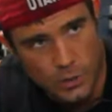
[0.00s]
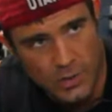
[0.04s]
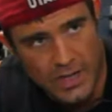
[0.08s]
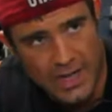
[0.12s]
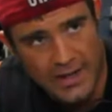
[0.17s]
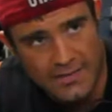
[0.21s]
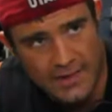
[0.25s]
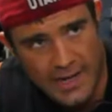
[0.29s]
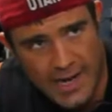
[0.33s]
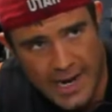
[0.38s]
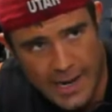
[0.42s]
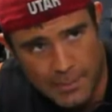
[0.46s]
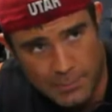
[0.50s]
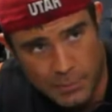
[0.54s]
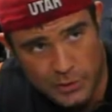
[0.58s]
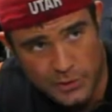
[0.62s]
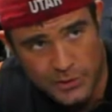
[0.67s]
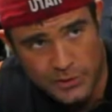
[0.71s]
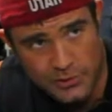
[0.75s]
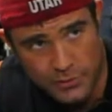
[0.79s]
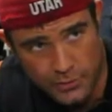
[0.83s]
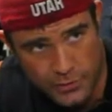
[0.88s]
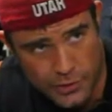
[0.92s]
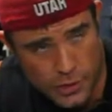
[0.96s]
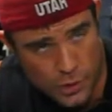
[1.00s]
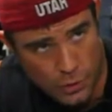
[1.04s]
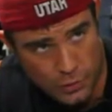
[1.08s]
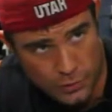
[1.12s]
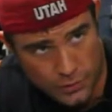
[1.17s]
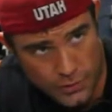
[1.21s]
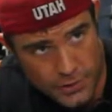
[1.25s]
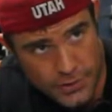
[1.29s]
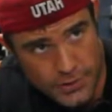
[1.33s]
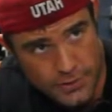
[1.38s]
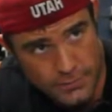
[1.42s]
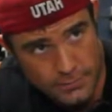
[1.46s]
You'll have apples for
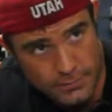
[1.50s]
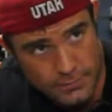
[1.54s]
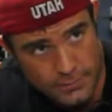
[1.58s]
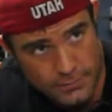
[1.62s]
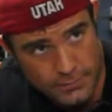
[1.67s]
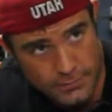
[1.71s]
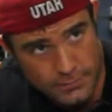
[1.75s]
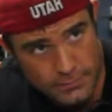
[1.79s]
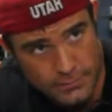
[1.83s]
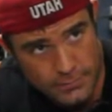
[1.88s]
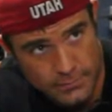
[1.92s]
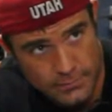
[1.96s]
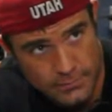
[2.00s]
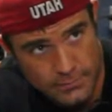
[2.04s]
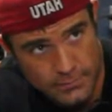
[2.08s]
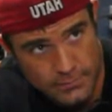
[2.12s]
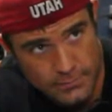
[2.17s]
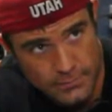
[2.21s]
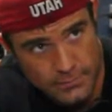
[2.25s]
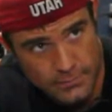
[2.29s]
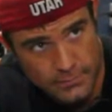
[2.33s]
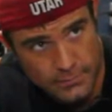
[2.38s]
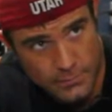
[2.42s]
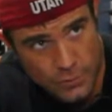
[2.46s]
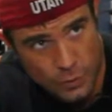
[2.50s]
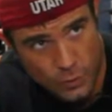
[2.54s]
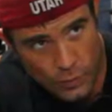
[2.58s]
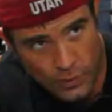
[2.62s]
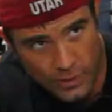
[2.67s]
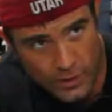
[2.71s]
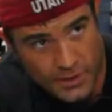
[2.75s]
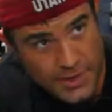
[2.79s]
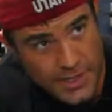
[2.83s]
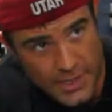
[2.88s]
shoulders, rear